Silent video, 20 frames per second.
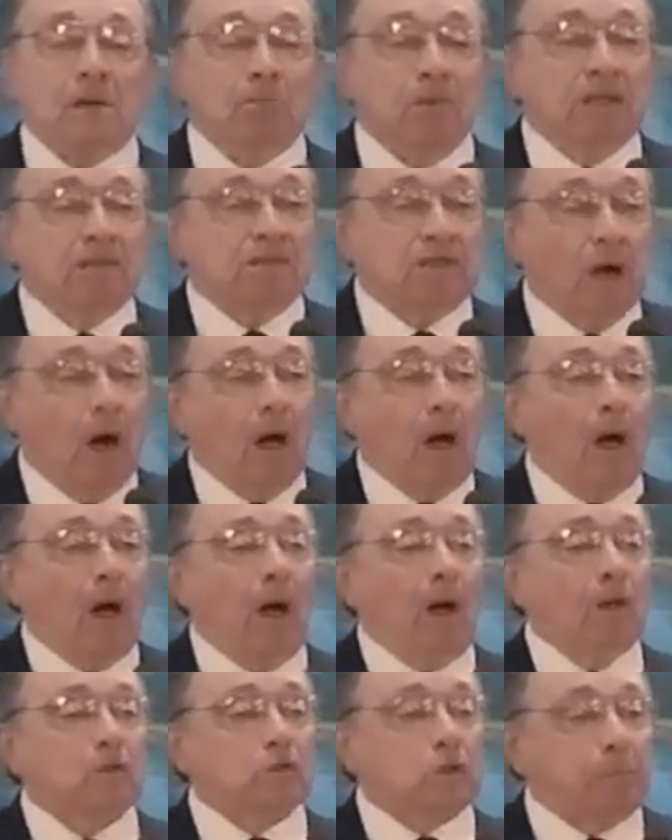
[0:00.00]
but
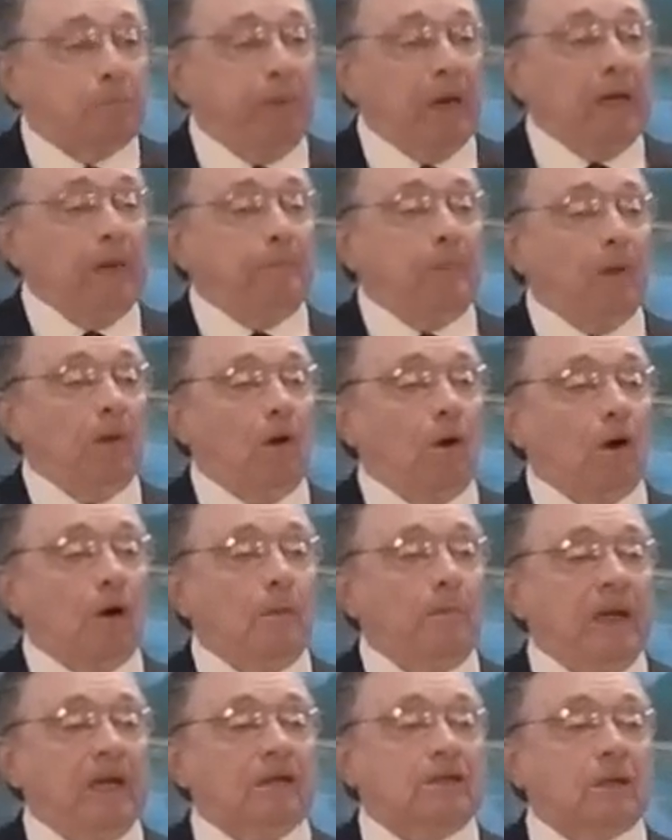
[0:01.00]
God's people are
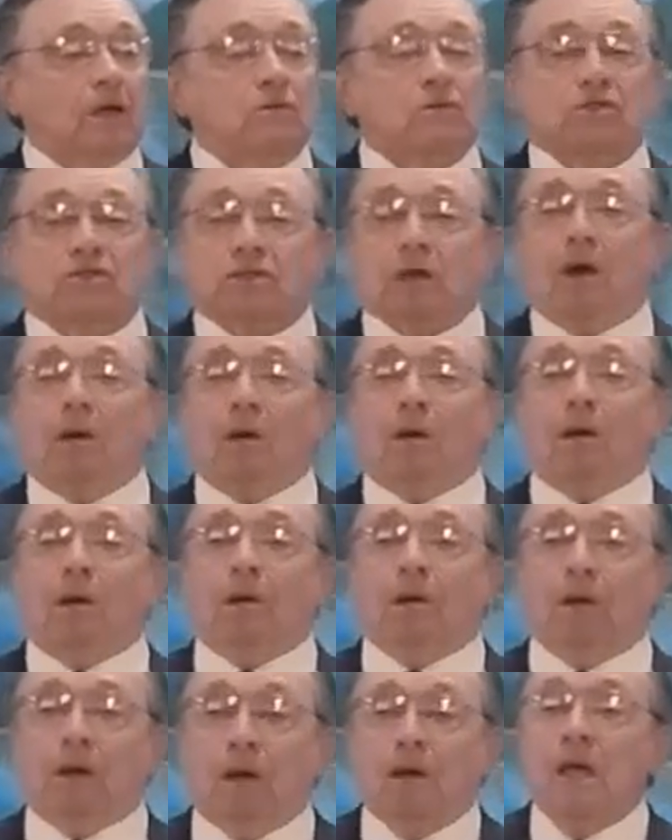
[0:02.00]
a bit
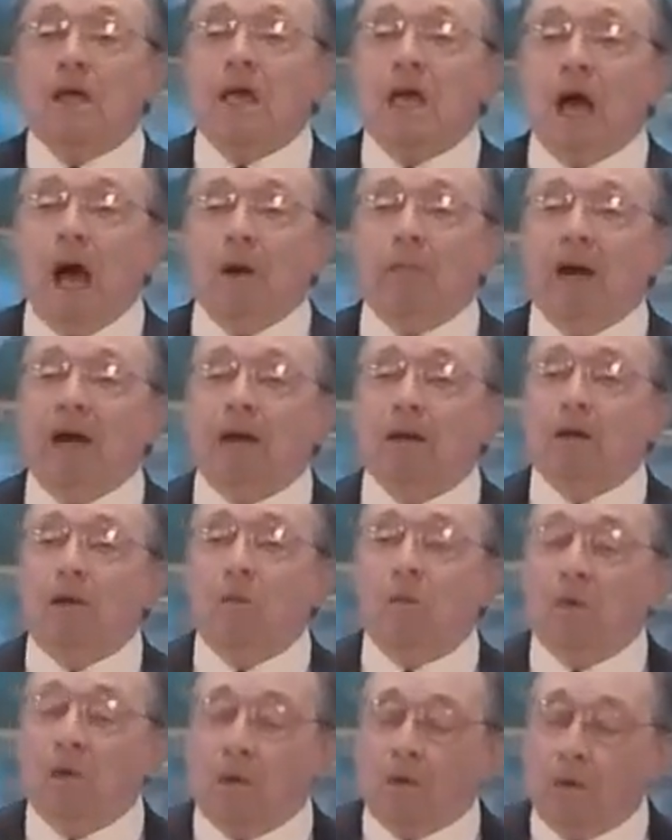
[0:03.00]
concerned about
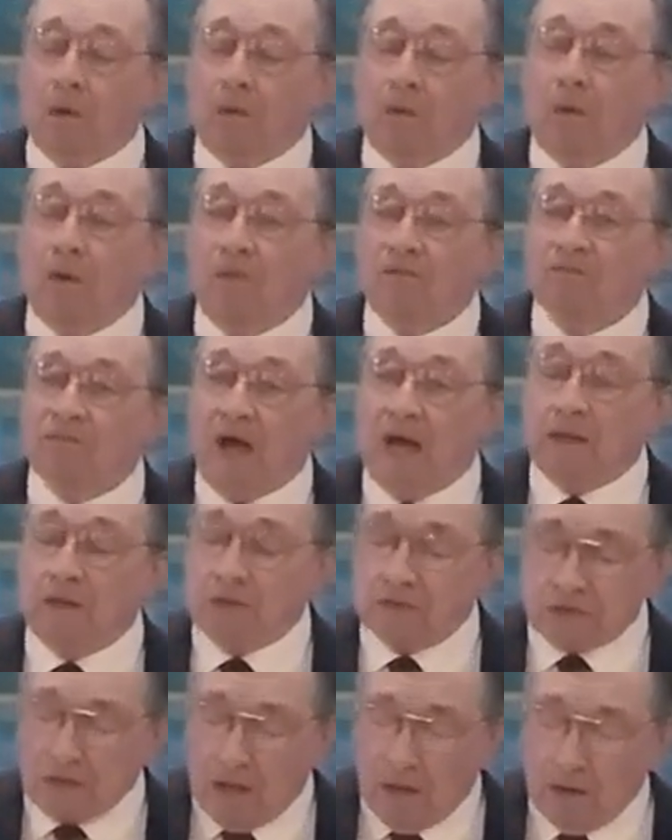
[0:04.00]
a world that
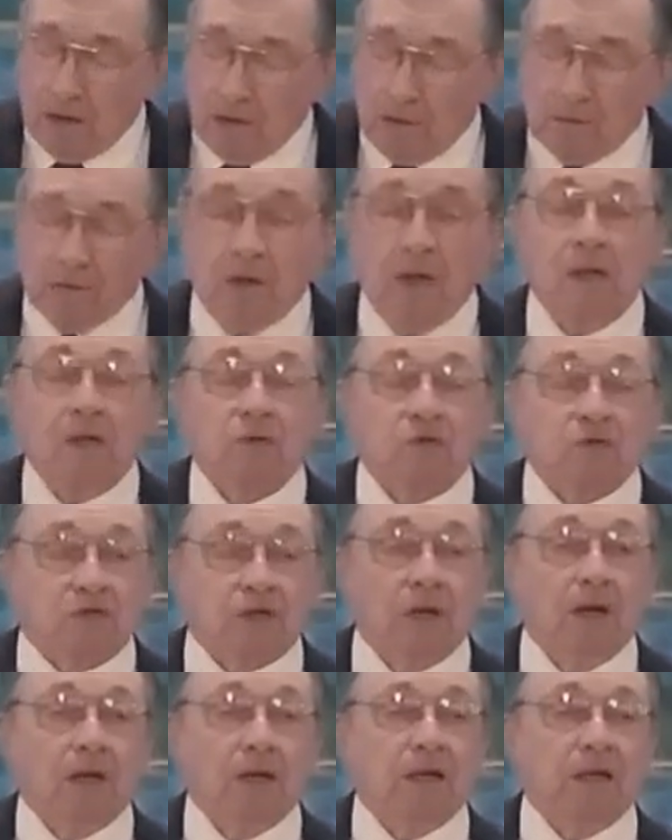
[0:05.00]
is
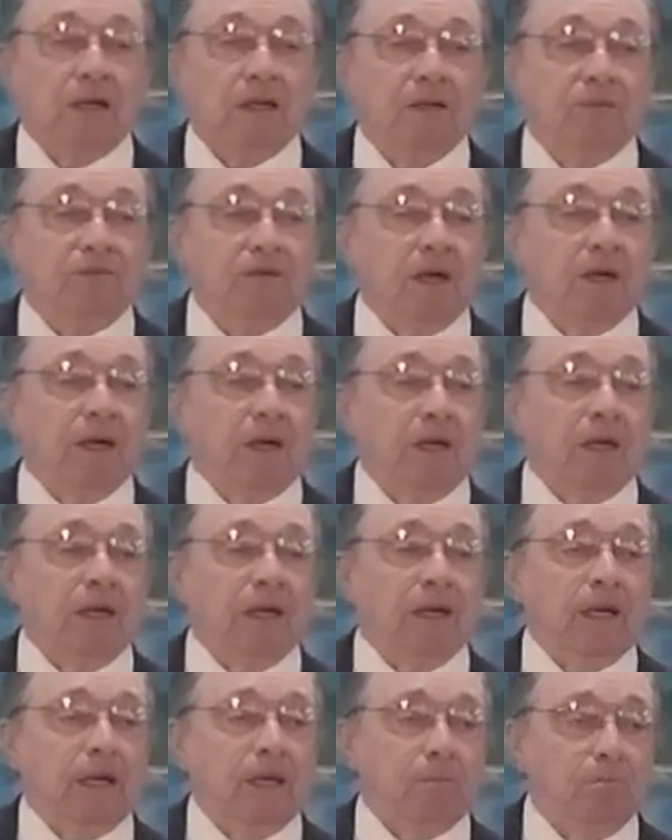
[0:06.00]
unsaved.
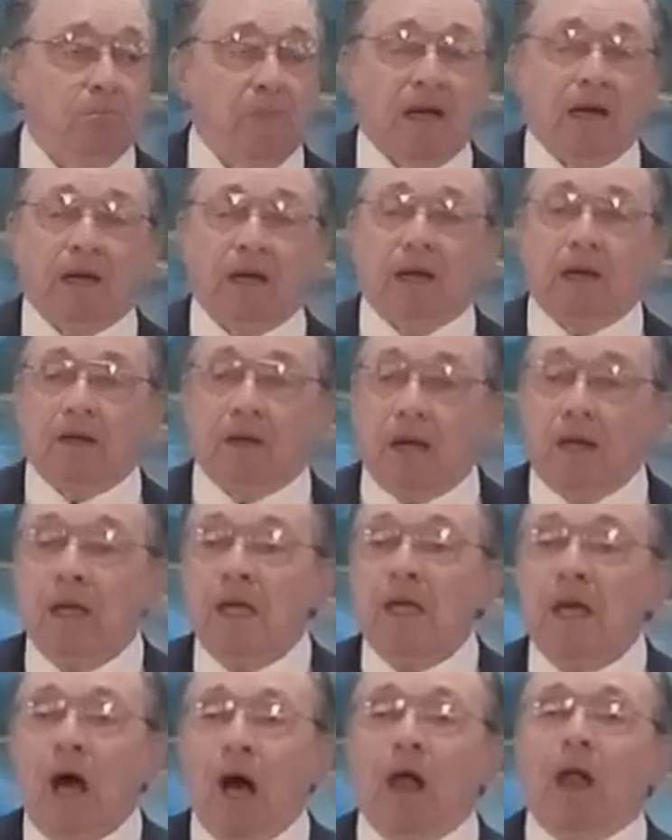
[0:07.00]
Amen.
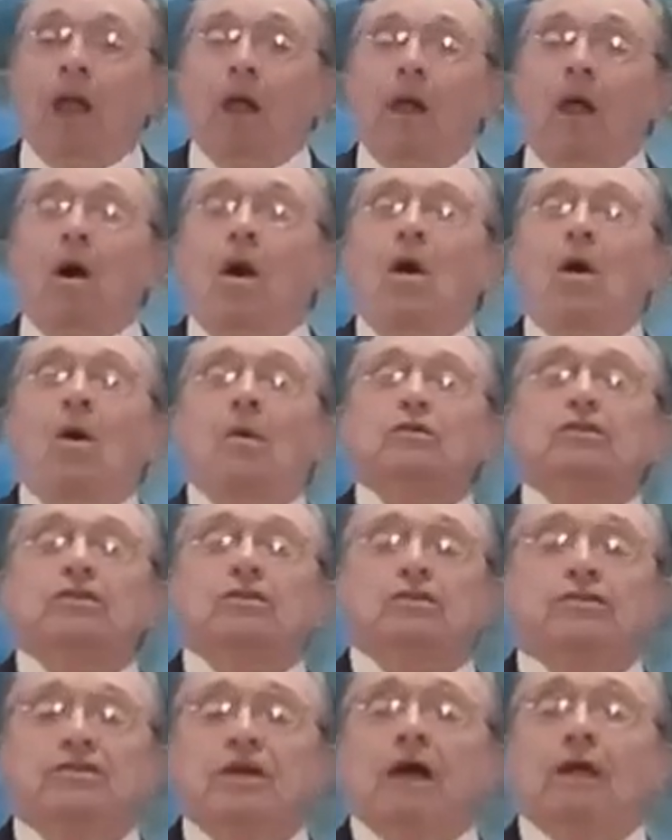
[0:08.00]
A
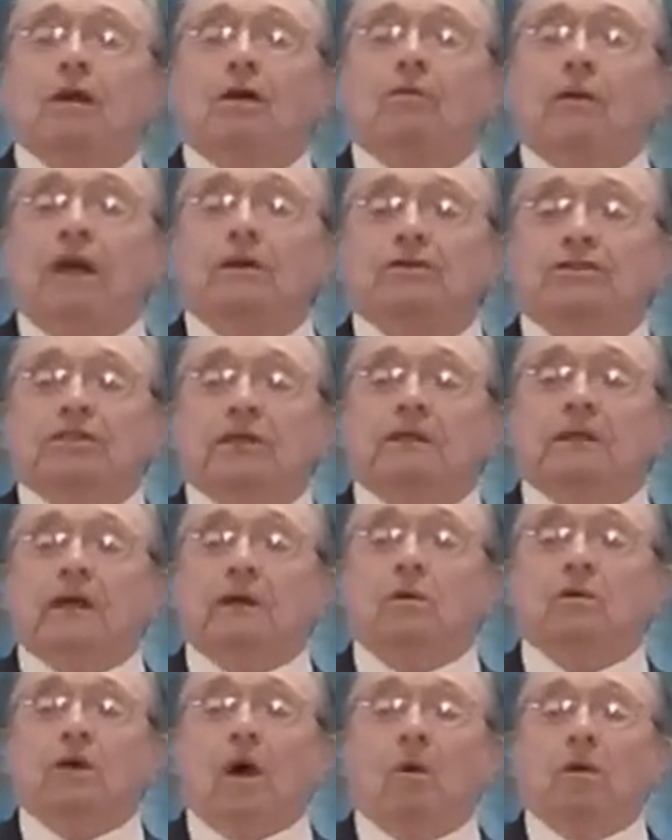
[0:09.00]
lost generation
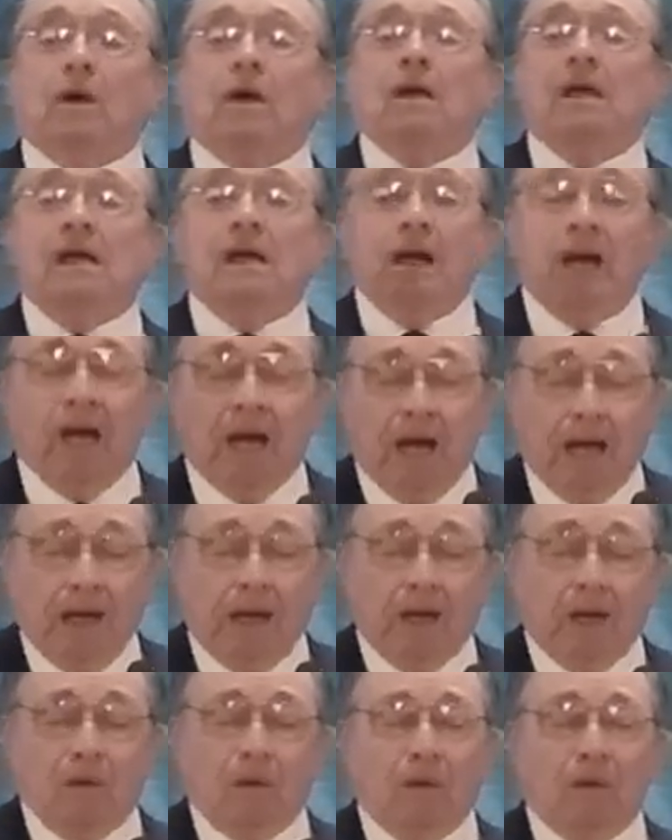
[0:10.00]
that'll go to
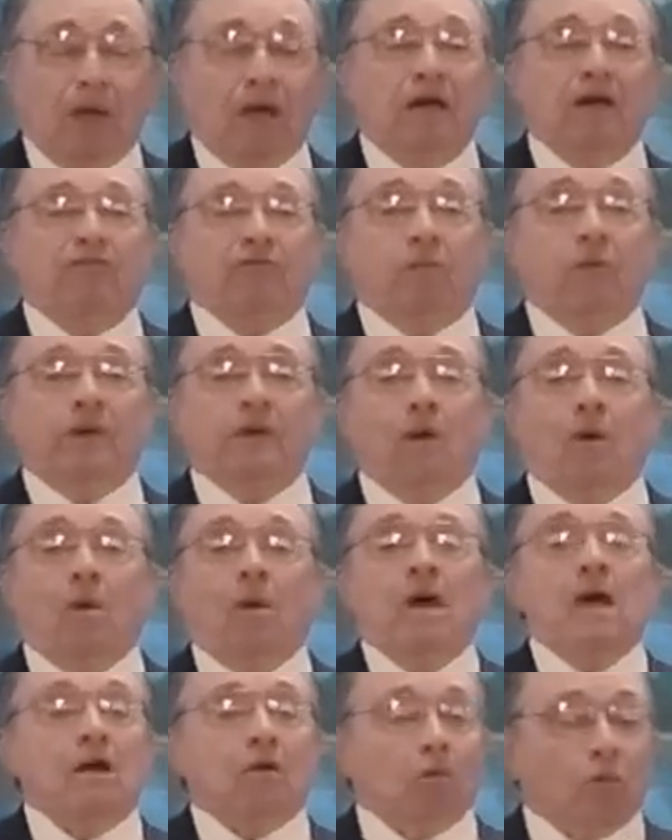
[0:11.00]
hell if we
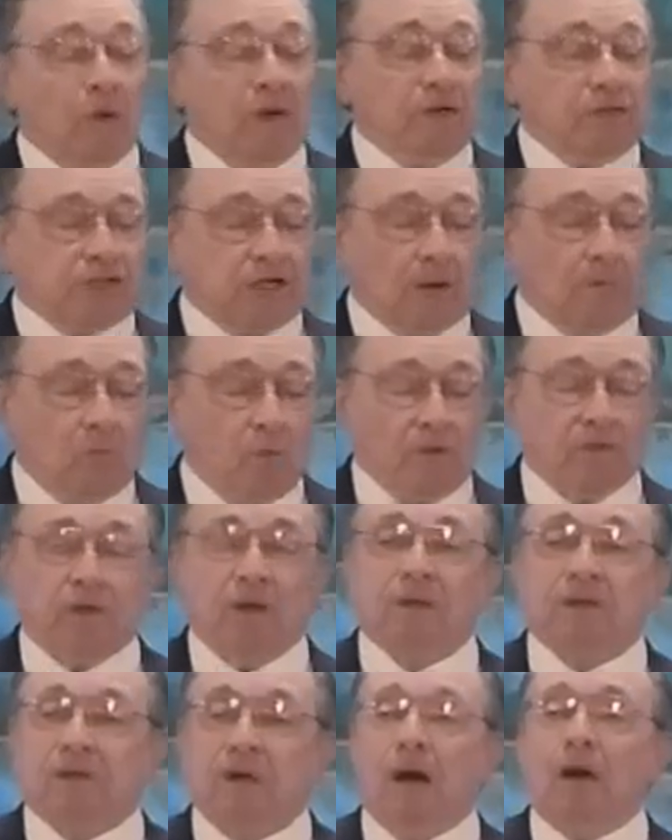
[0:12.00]
don't reach them with
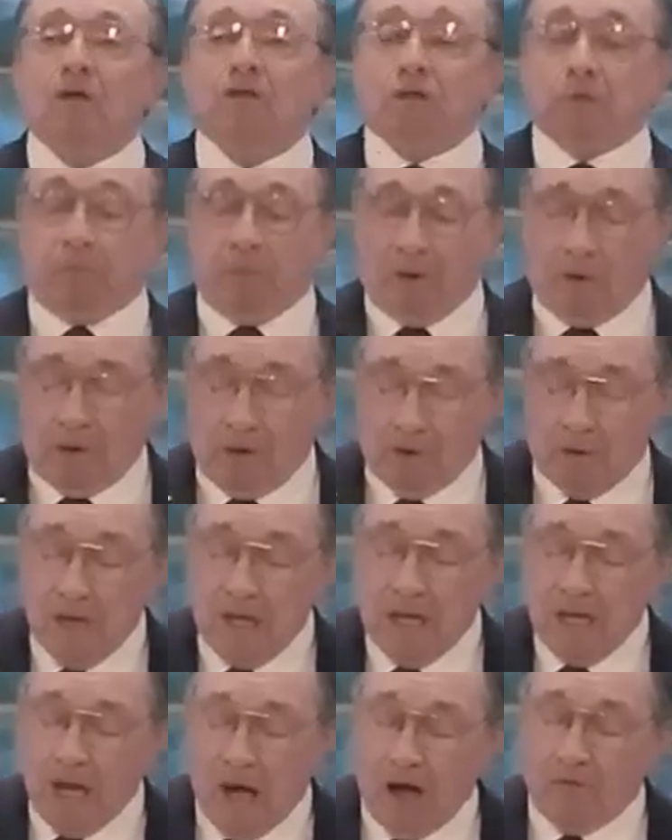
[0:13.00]
the gospel
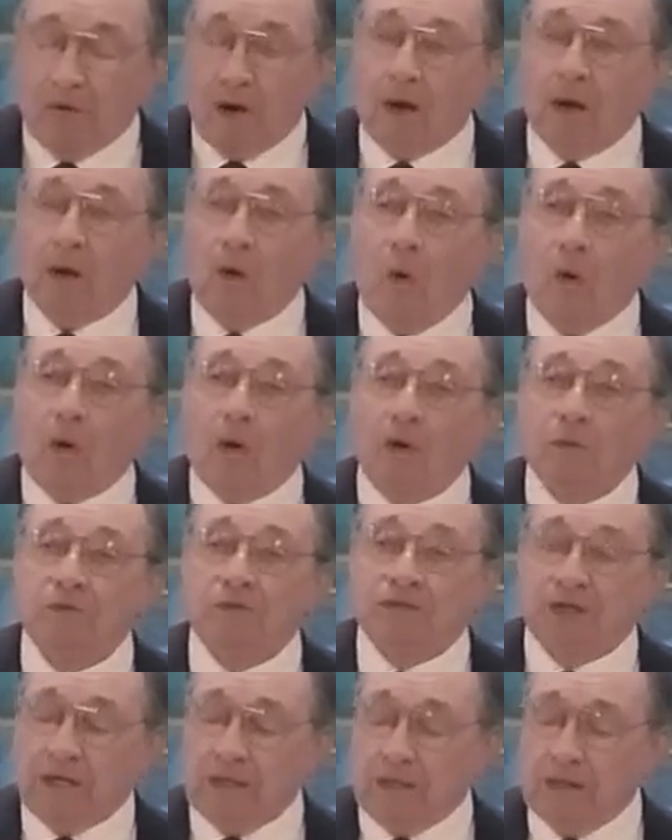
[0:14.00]
of our
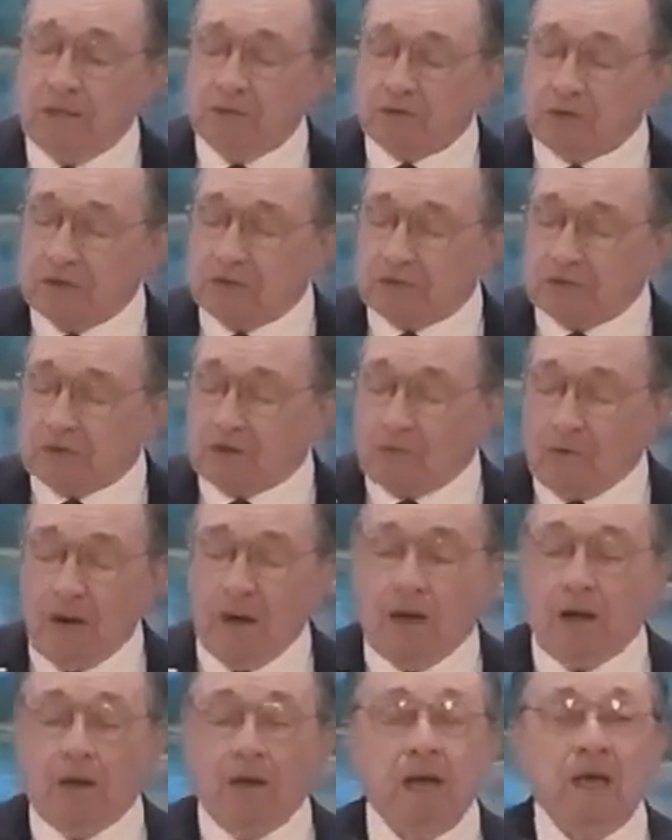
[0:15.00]
Lord Jesus
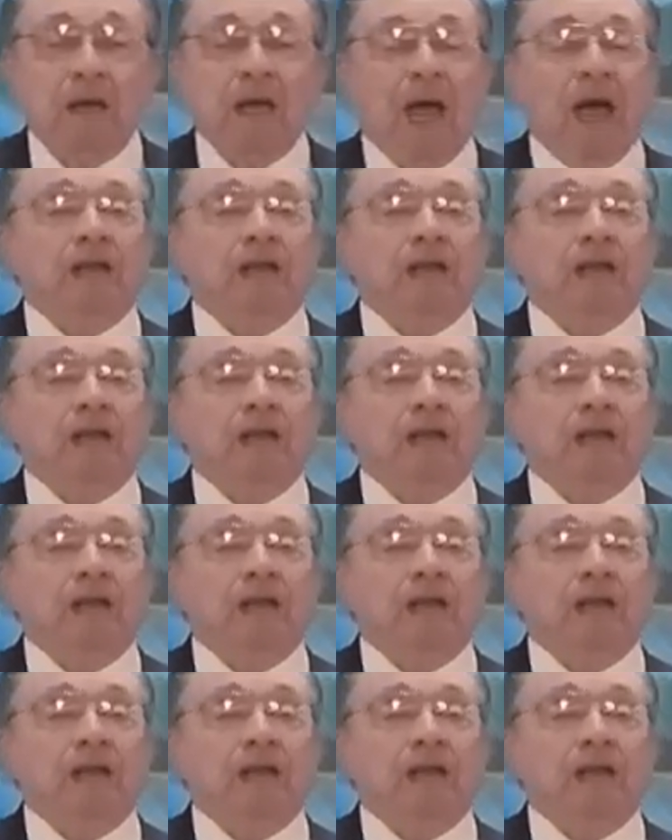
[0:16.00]
Christ.